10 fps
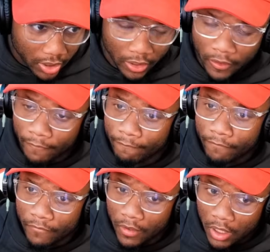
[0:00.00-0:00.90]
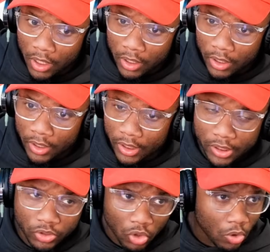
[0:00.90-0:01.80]
the
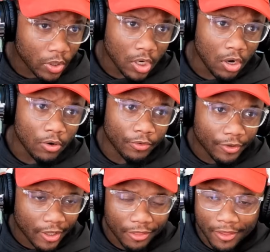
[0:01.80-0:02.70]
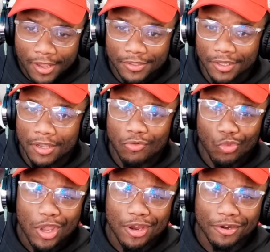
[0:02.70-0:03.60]
is going on? Things are getting
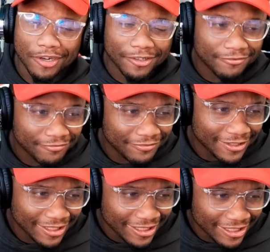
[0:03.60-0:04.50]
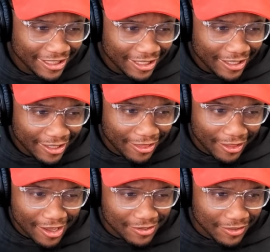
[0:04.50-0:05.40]
weird.
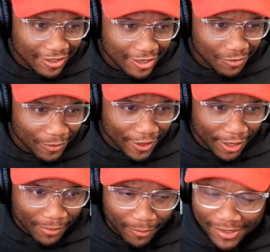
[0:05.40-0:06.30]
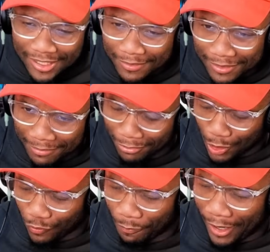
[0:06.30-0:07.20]
Things are getting weird, man. What's up to them
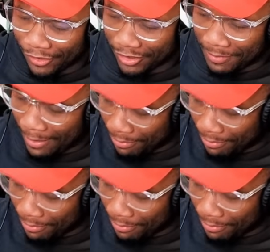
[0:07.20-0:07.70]
beautiful patriots, my